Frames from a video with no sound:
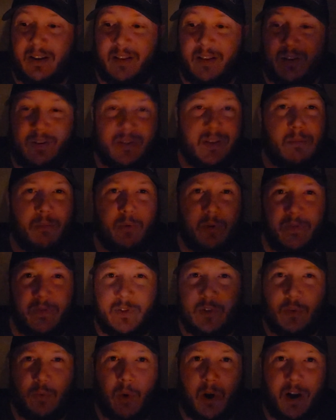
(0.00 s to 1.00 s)
there's some
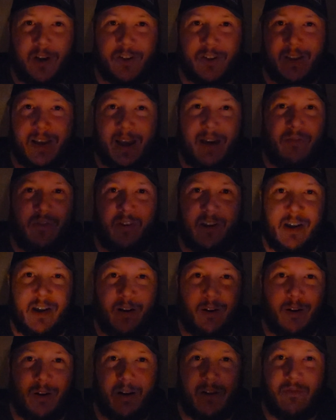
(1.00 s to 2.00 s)
movies you watch like every
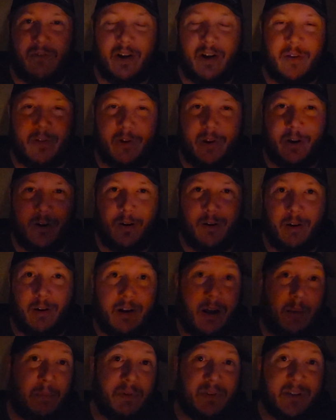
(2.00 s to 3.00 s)
year or every other year or
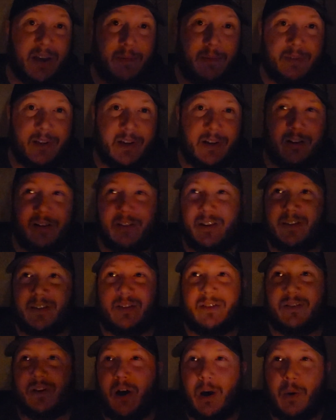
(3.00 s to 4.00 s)
a couple times a year.
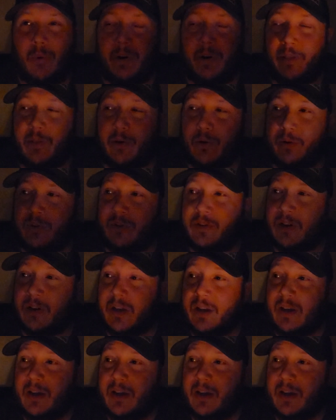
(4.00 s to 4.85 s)
This is not one of those.